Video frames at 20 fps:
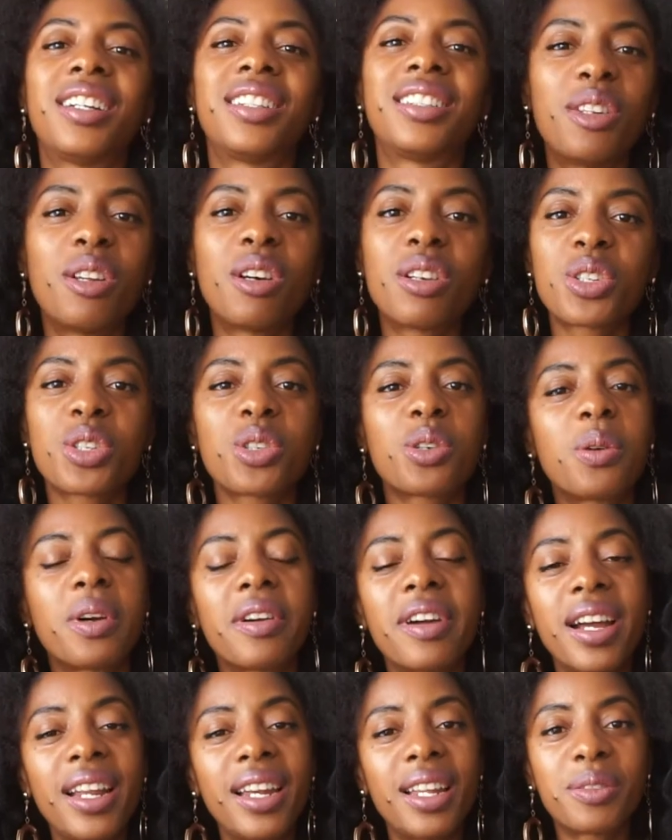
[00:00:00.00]
Not sure
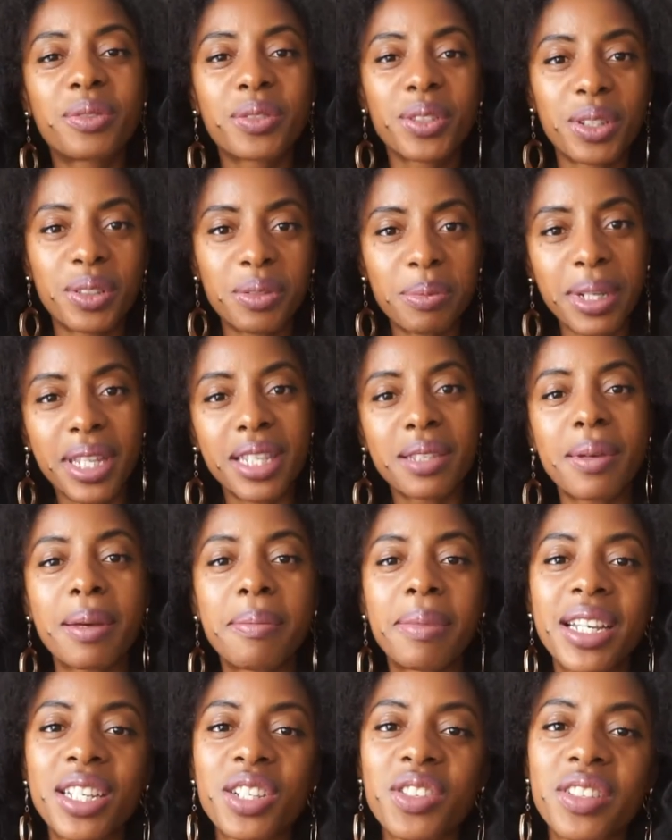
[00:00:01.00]
where I left off because my
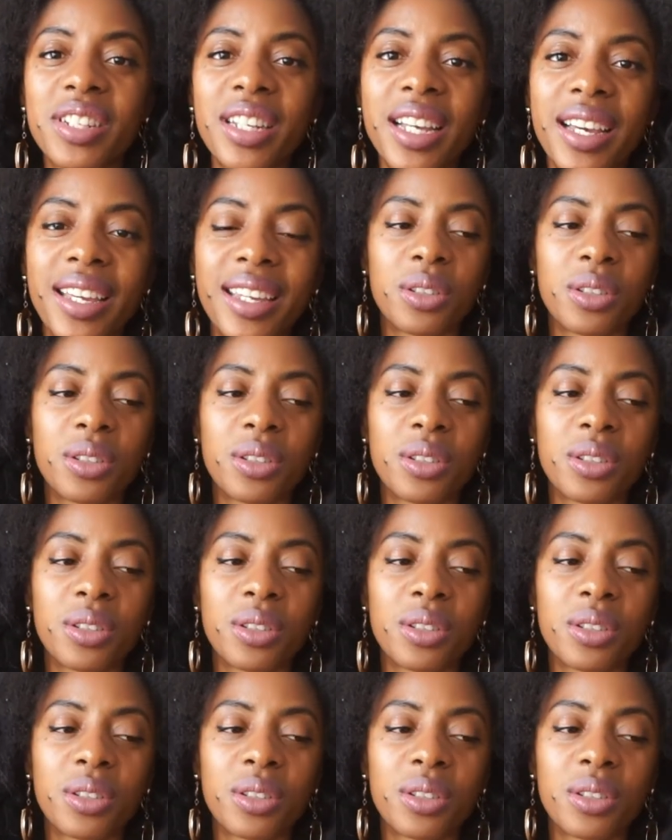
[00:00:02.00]
battery died.